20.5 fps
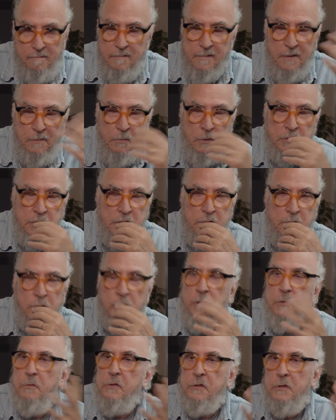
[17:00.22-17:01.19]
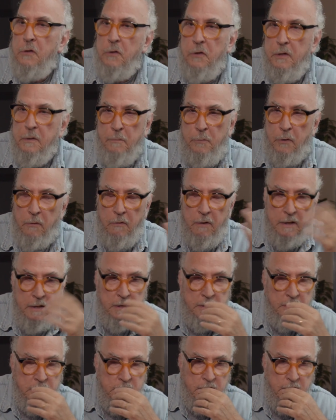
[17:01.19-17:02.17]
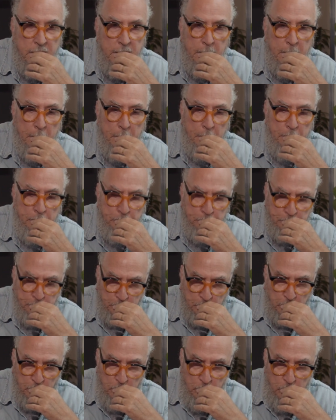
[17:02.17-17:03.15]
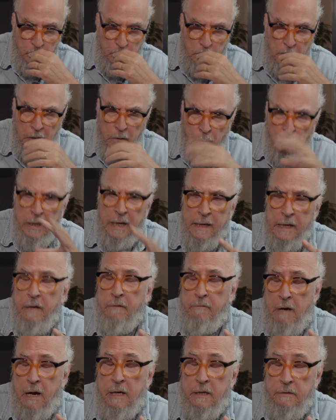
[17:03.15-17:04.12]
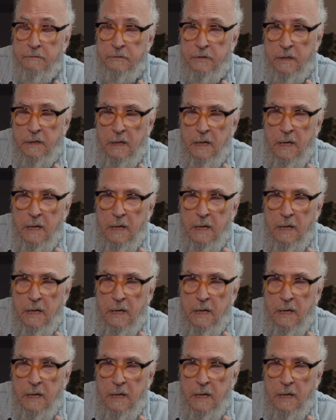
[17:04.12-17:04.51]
it was totally improvised. When I arrived,